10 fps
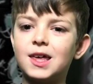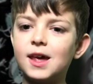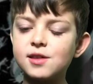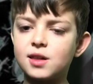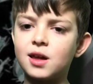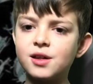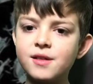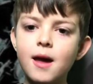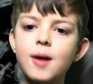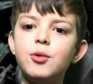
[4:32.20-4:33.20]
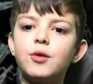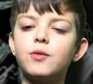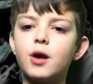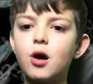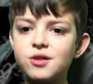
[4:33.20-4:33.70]
kisses, but
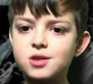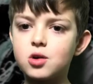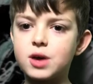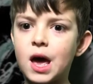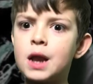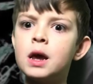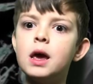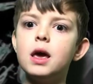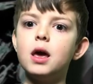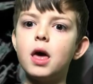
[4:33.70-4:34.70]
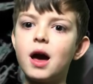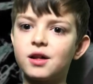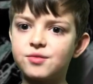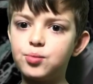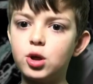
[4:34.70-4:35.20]
we also get
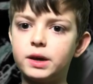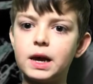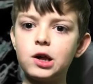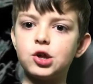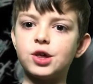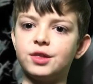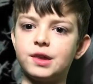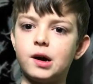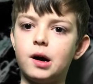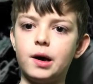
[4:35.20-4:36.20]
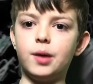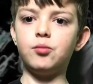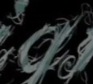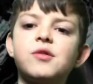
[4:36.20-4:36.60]
explanation time.